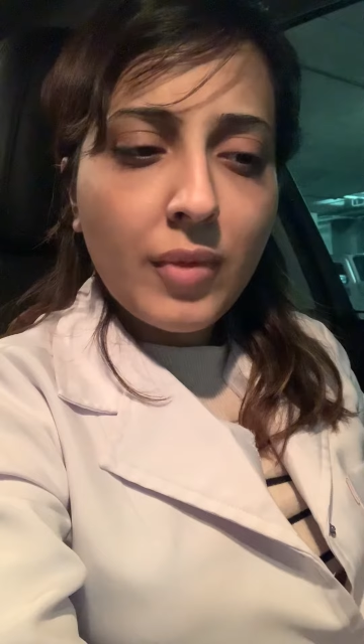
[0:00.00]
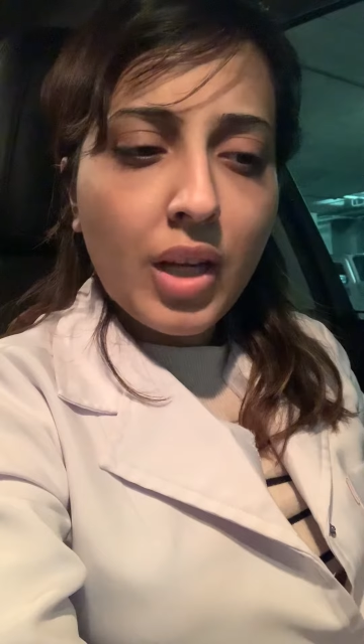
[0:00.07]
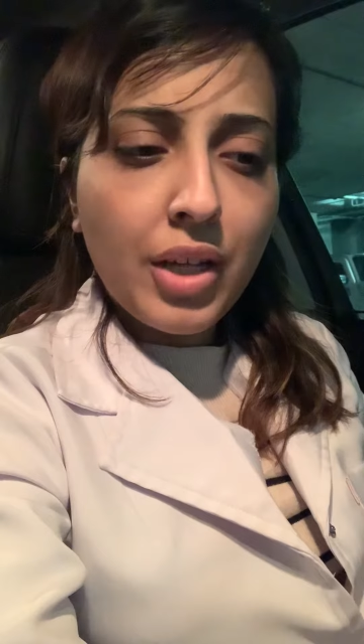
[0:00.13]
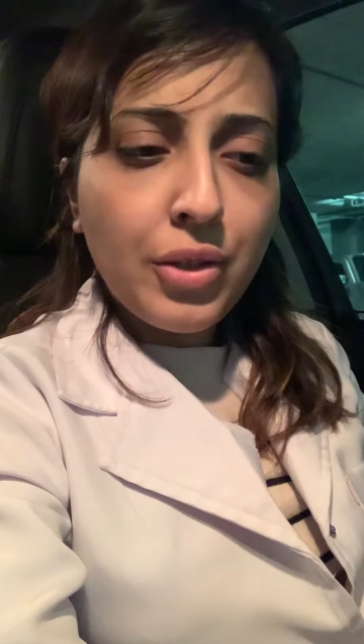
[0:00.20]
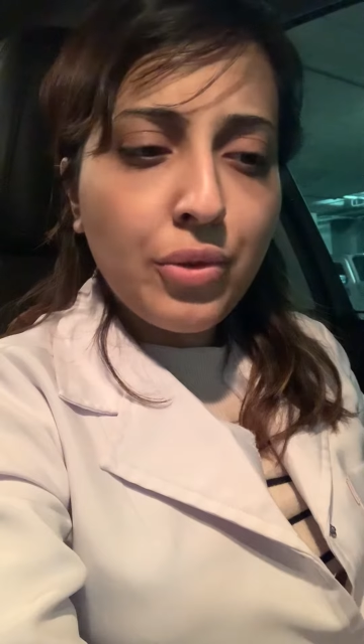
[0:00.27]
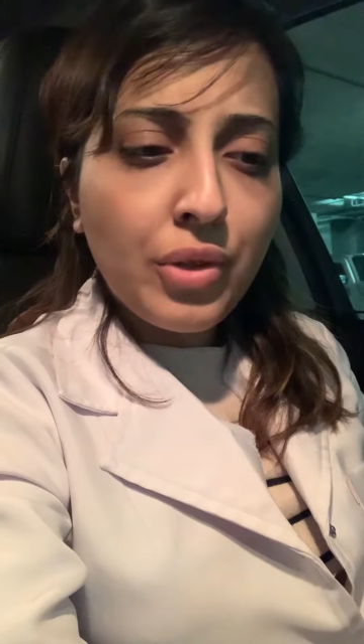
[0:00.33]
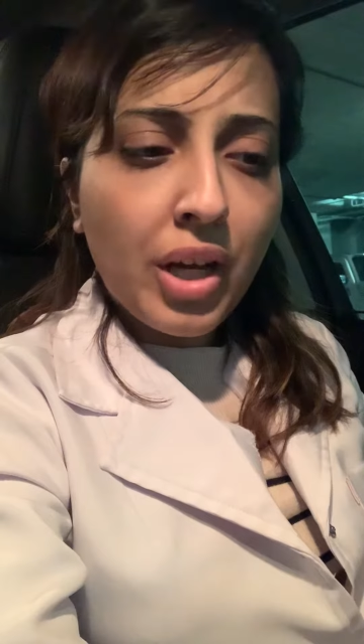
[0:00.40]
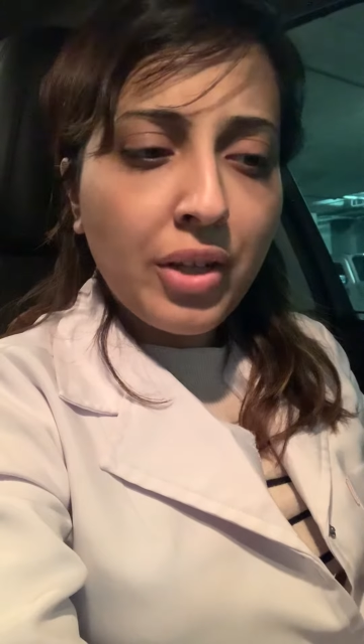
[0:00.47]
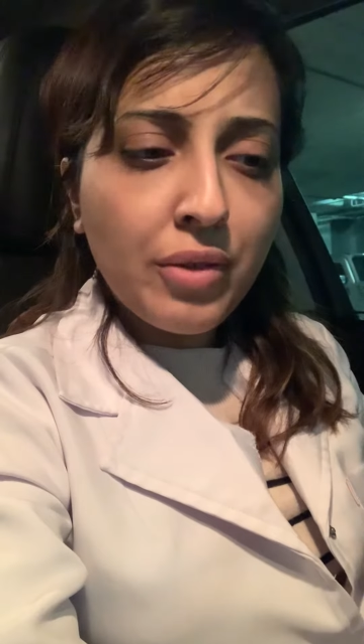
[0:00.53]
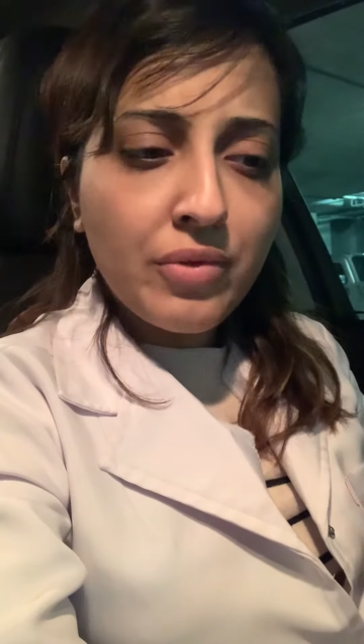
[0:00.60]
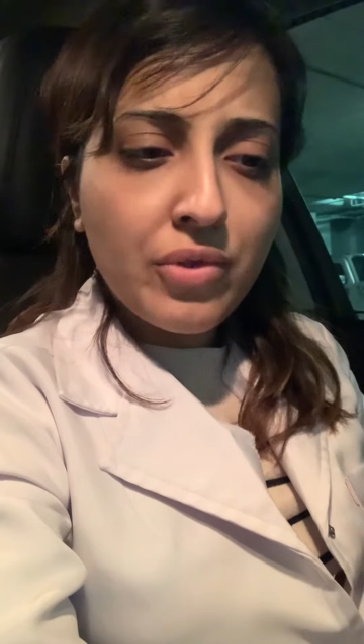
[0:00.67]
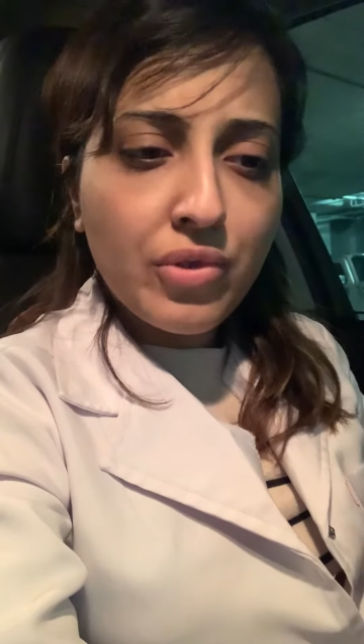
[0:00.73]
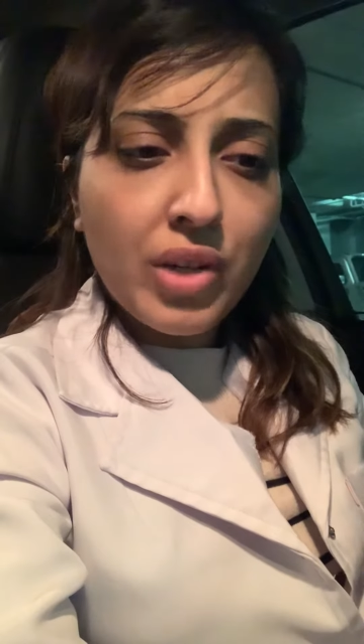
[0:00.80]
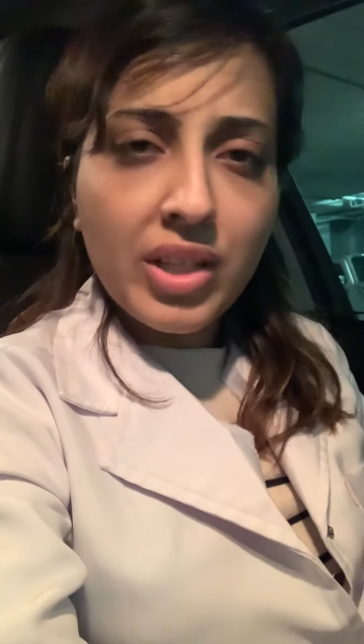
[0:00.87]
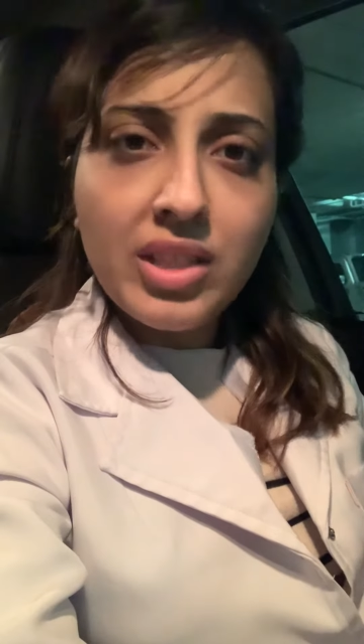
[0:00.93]
and you kind of
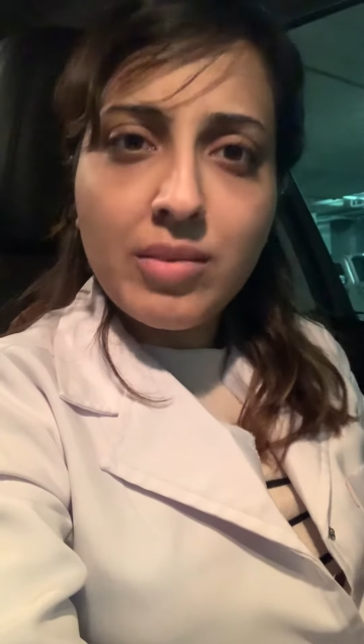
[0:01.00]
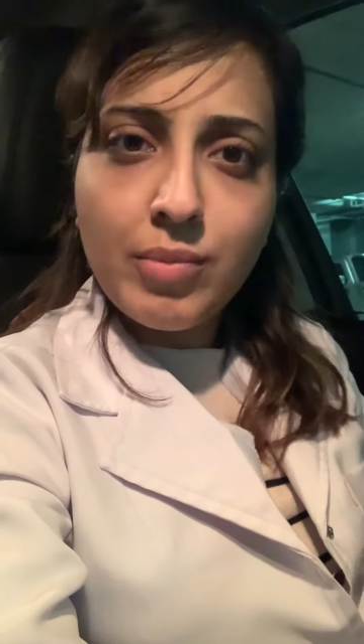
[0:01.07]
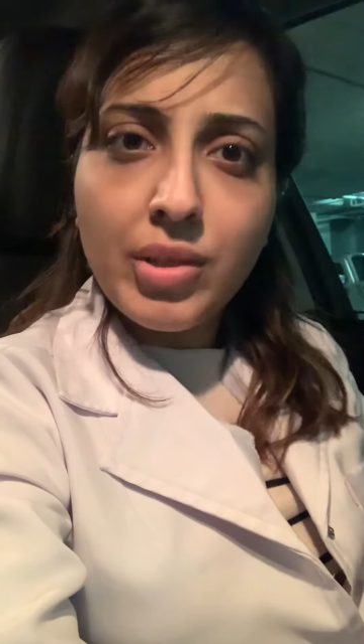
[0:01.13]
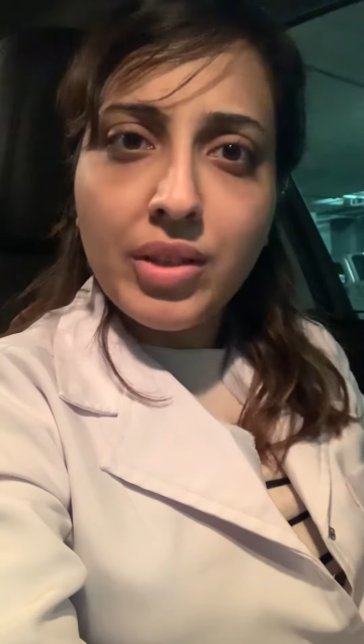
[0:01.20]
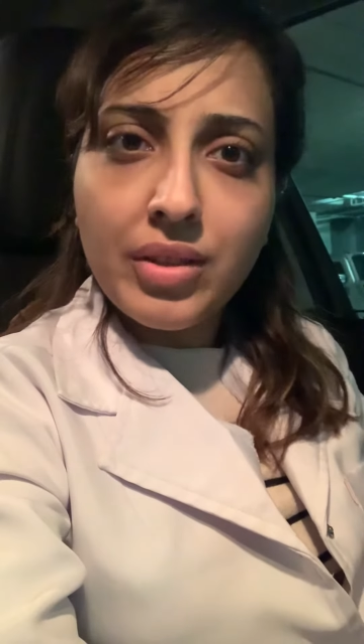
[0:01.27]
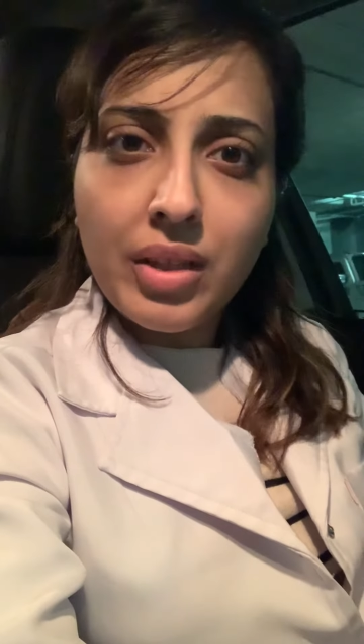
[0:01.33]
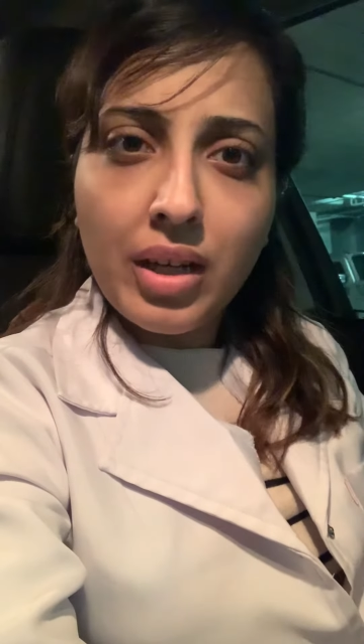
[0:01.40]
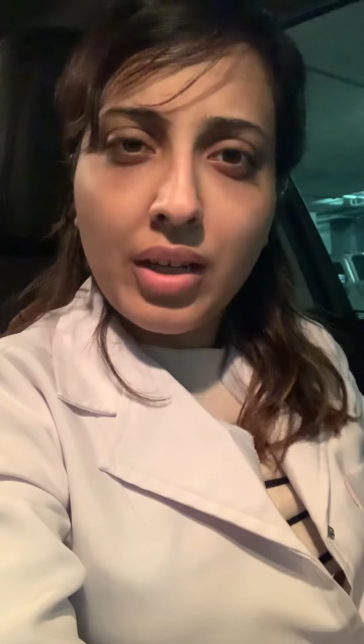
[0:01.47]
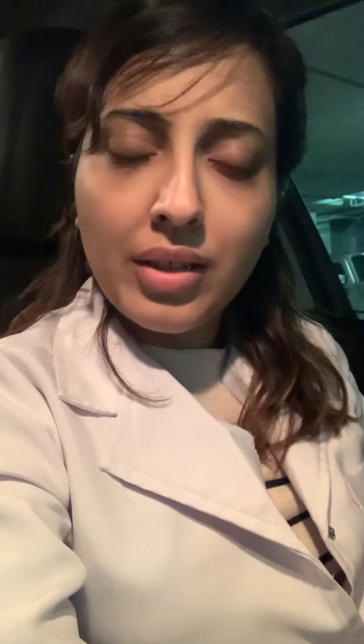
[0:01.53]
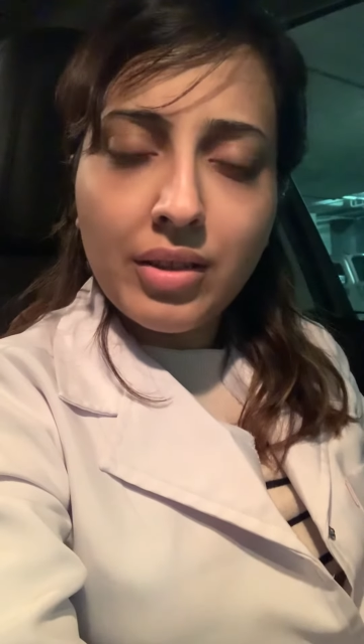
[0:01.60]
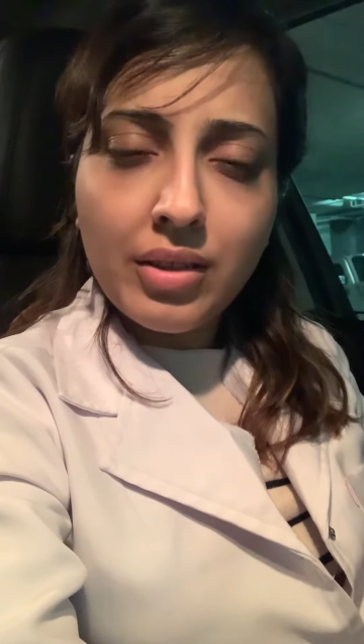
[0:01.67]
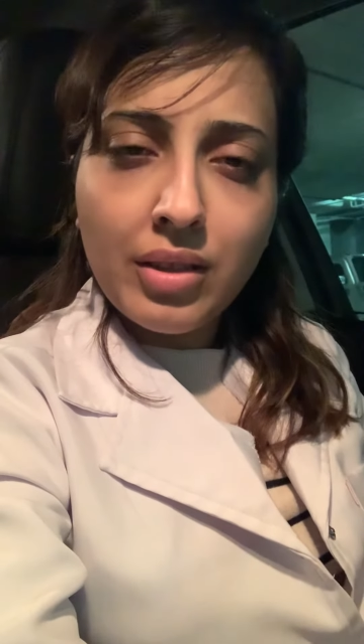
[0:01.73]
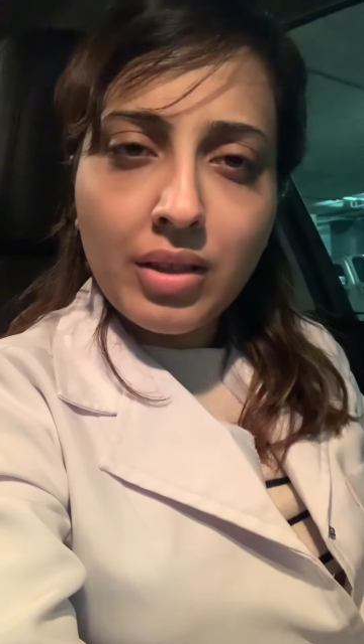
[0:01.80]
transmit that